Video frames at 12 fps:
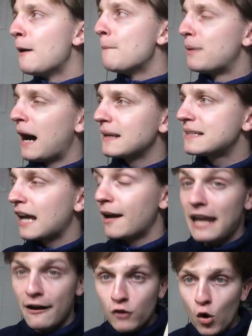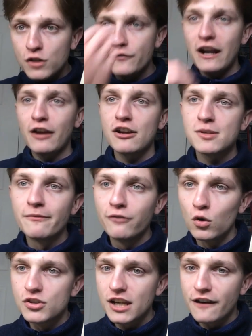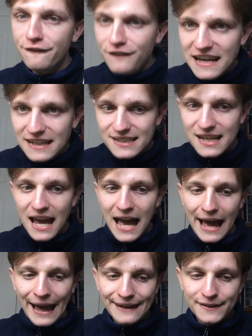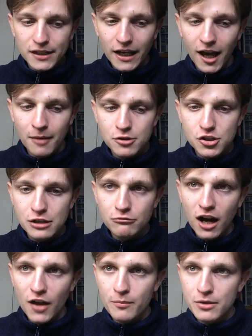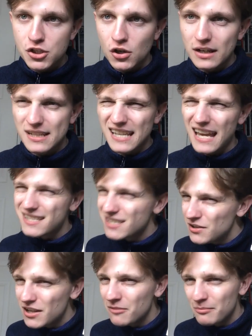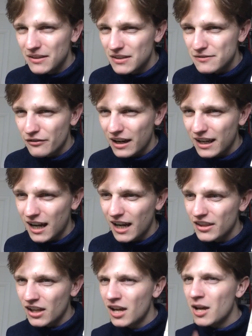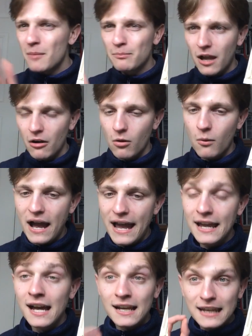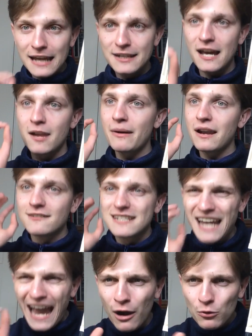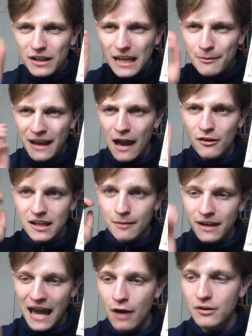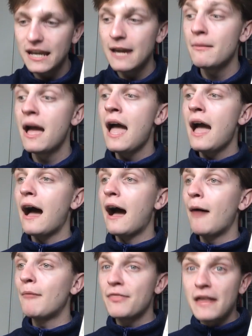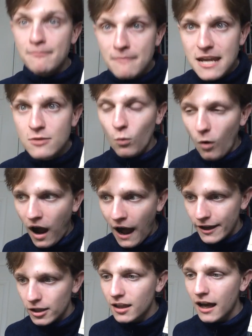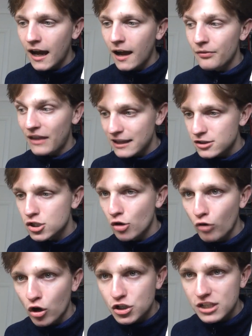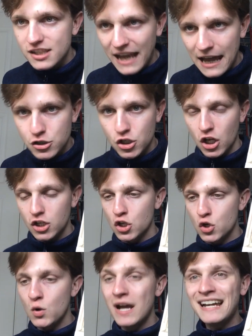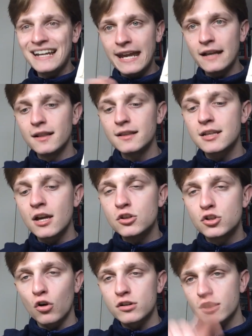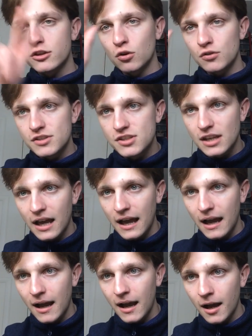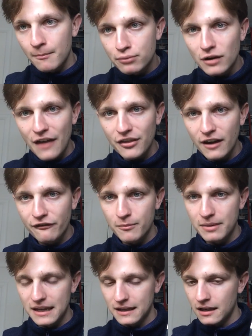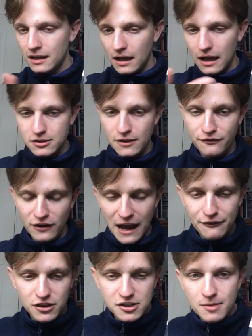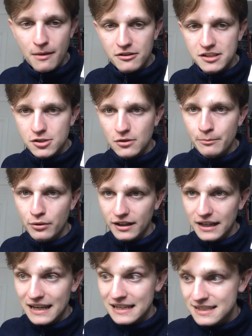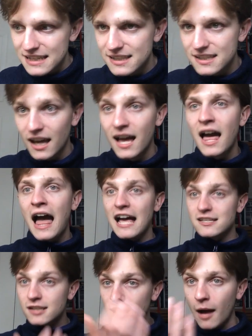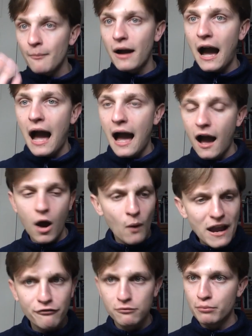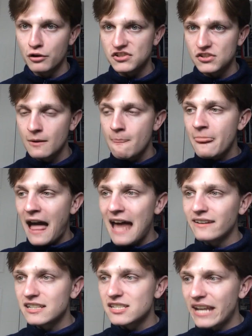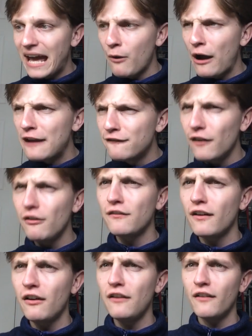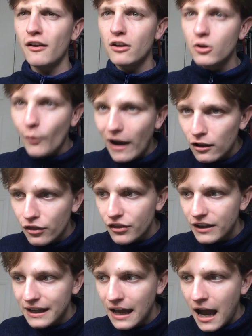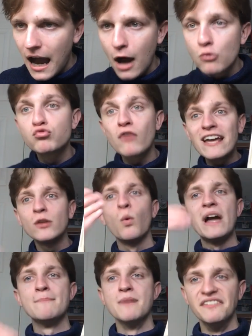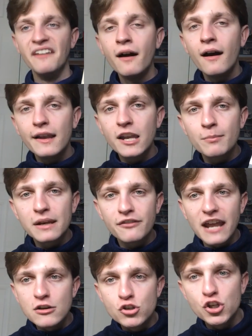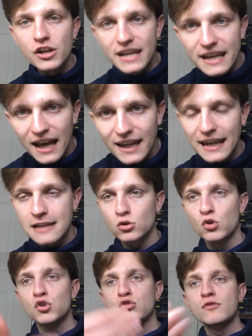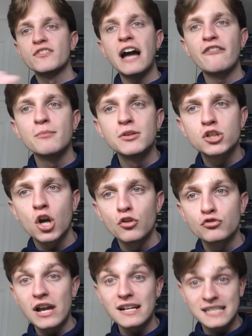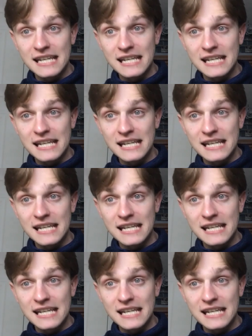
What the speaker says: But, of course, Frank Gresham falls at her feet, and she rather maturely says, "You don't mean this, Frank, either. Go away." Lady Arabella is hounding him and hounding him and hounding him. And then, meanwhile, that Sir Roger Scatcherd, who killed Dr. Thorne's brother for having the temerity to impregnate his sister, has come away from prison and is now a very, very, very wealthy railwayman, a little bit of an engineer. He gets all sorts of government contracts.